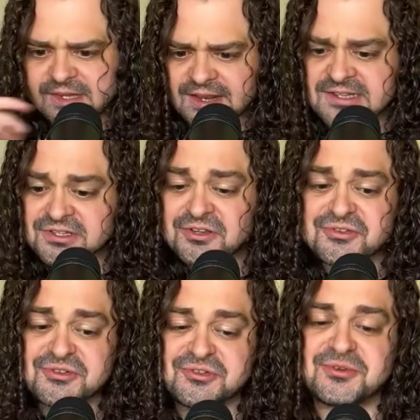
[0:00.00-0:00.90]
And it's
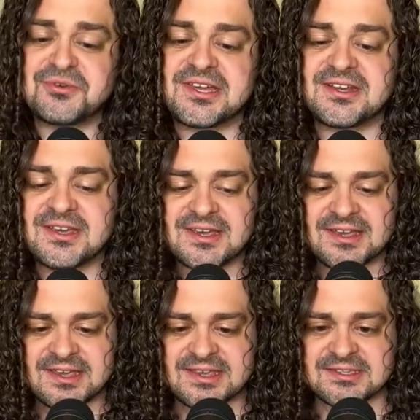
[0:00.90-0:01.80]
also true that
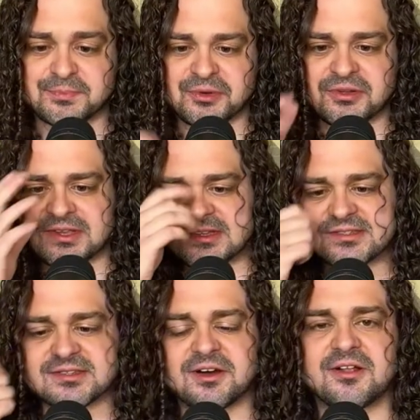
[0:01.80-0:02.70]
his
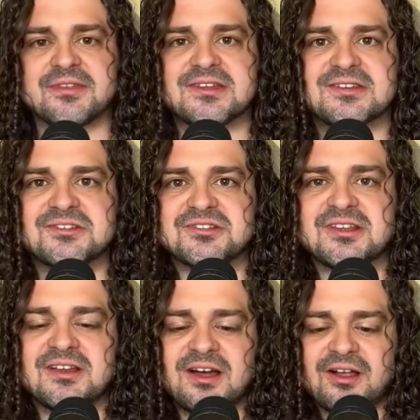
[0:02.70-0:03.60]
brilliance caught the attention